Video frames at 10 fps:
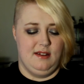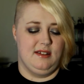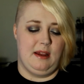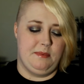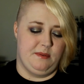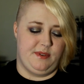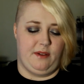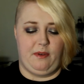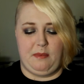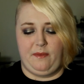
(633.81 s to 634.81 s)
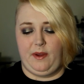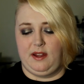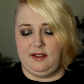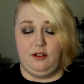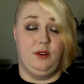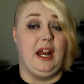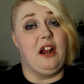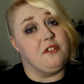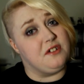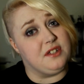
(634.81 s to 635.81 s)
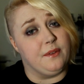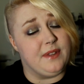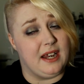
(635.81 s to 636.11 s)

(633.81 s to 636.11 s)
slapped some stuff on my face, including other stuff